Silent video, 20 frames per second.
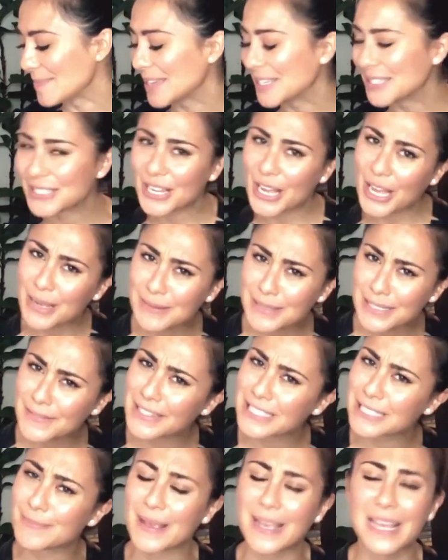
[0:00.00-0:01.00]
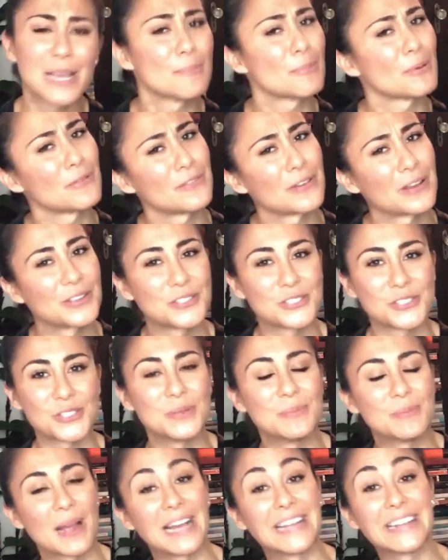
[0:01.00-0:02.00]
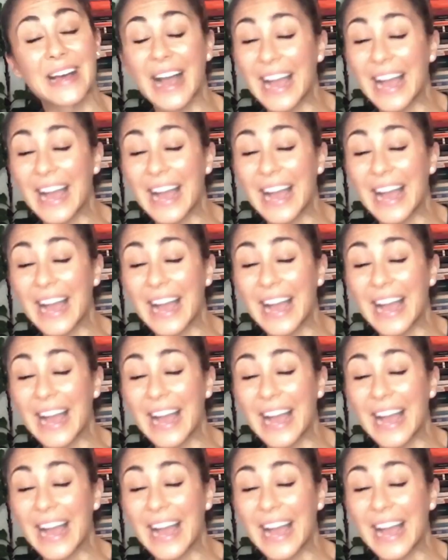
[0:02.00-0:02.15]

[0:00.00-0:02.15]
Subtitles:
In terms of us being a preferred shoe brand,